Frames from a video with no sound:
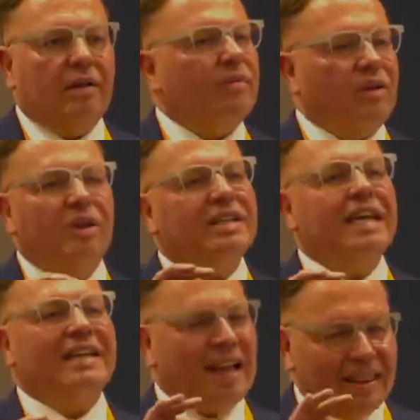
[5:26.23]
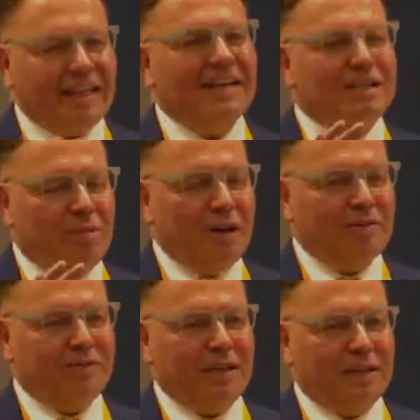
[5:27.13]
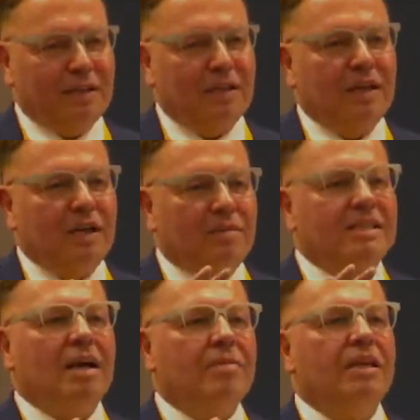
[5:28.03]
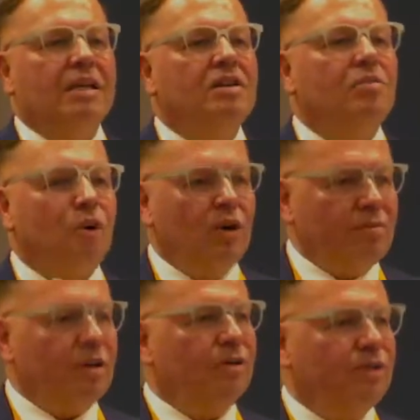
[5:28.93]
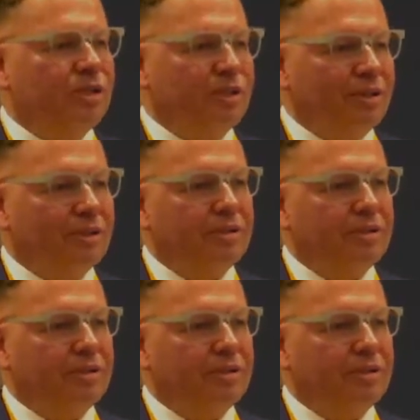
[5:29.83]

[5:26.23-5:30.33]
I'm not saying nothing is perfect, but some things are more immune to